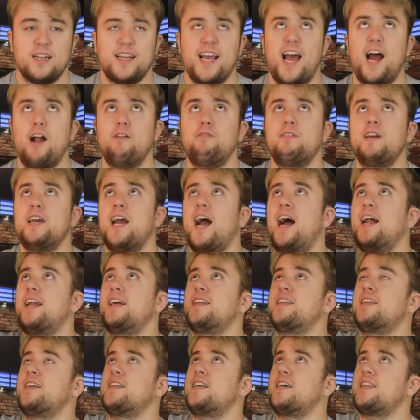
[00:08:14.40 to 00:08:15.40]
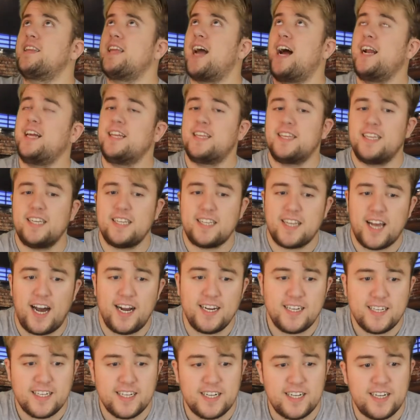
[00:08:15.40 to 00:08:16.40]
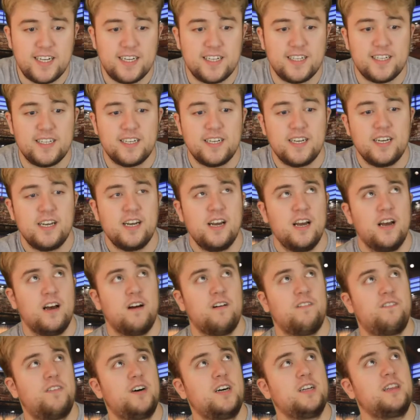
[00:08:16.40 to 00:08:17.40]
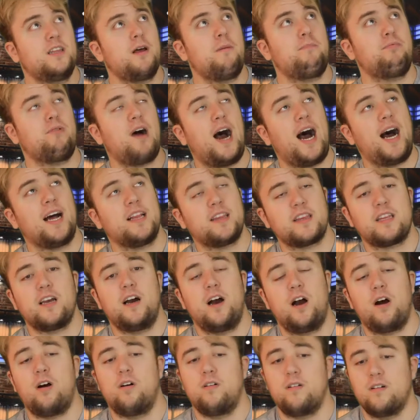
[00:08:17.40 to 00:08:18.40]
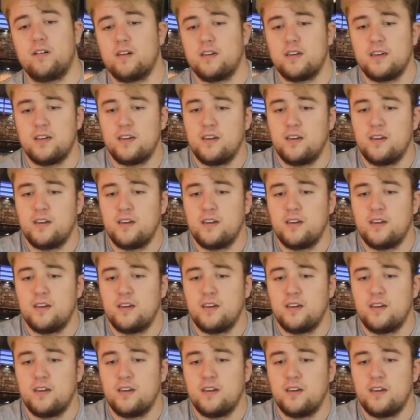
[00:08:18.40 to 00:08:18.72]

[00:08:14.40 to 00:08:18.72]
Then we head into the Tennessee Titans versus the Broncos.